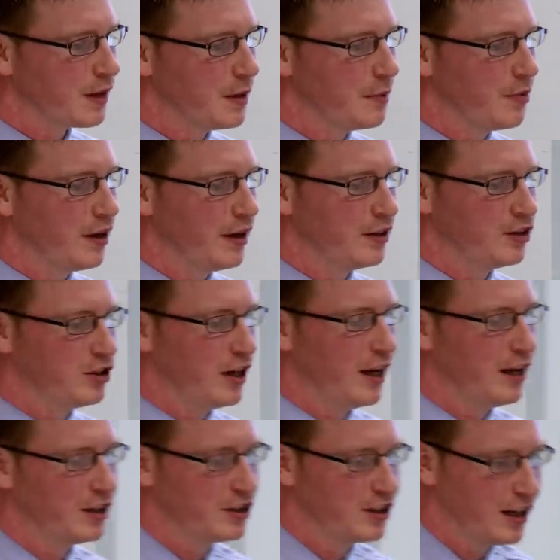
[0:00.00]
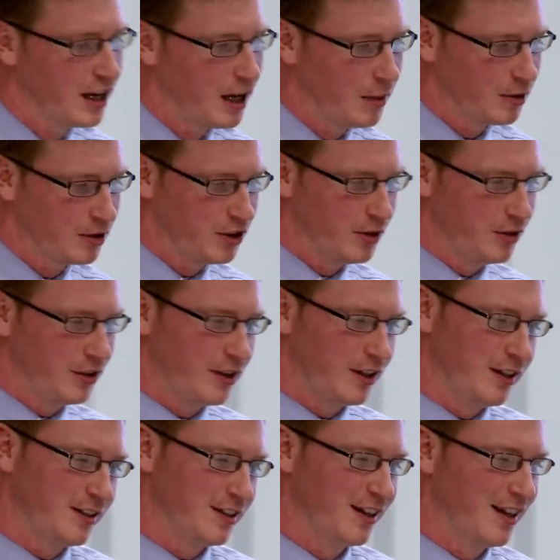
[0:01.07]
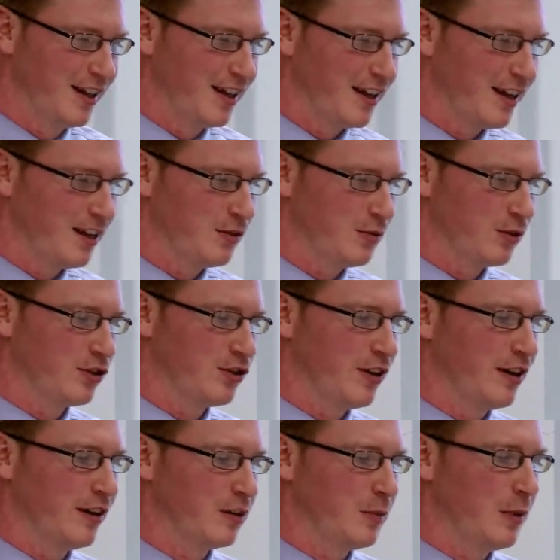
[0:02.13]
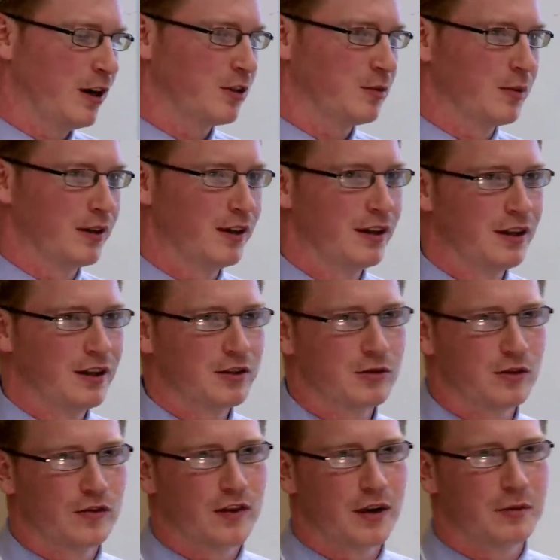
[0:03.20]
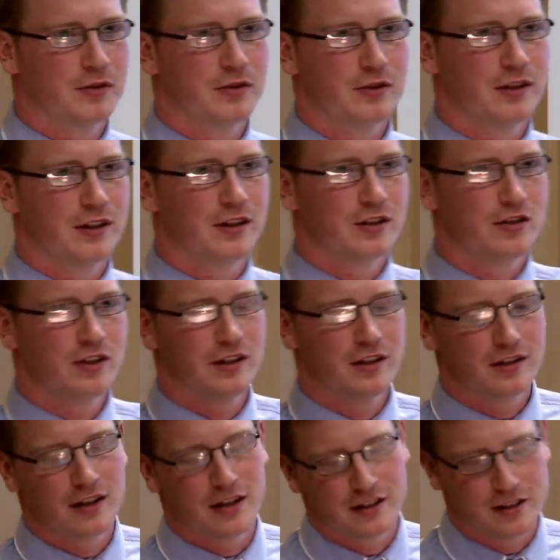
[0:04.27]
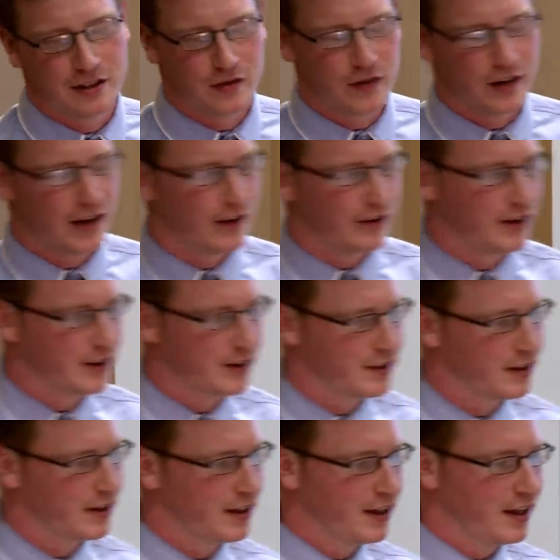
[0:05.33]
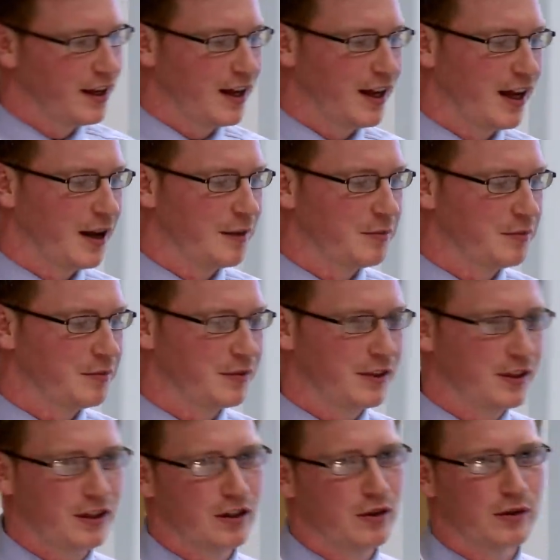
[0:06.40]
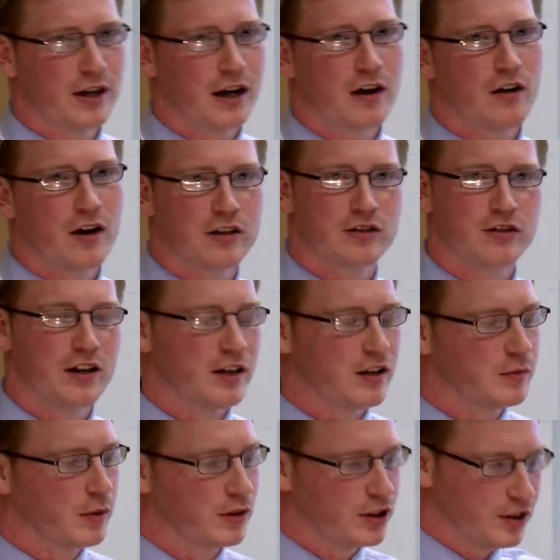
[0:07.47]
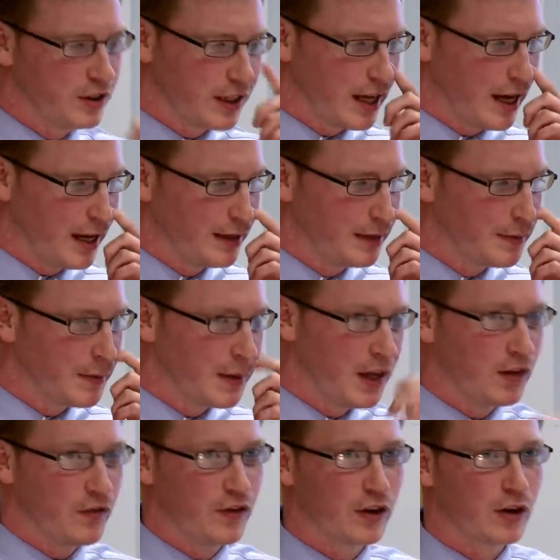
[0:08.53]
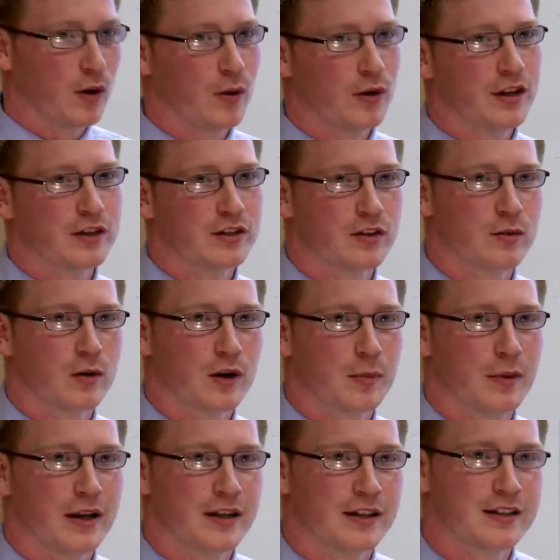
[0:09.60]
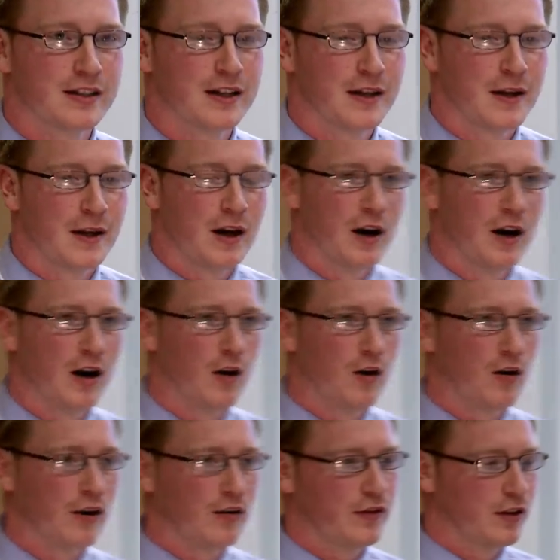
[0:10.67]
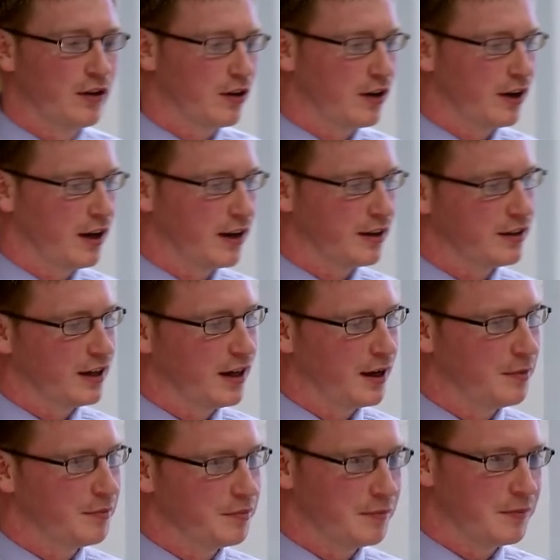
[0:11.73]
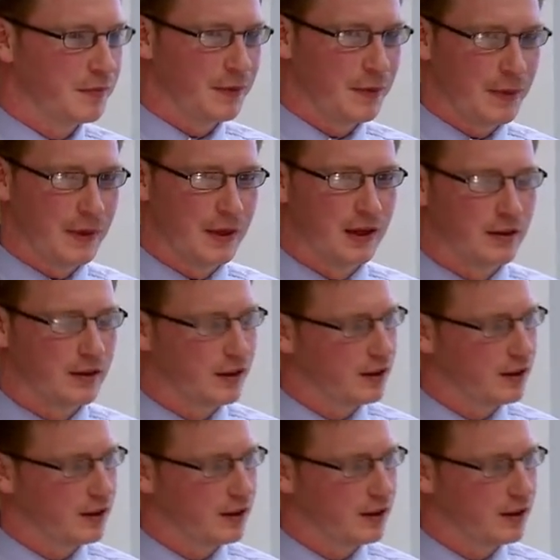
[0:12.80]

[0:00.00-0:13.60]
Embrace change, take opportunities, get as much training as possible. So in the pharmaceutical industry, there's lots of different areas. Get cross-trained as much as you can if you're going into the workplace, or if you're looking at the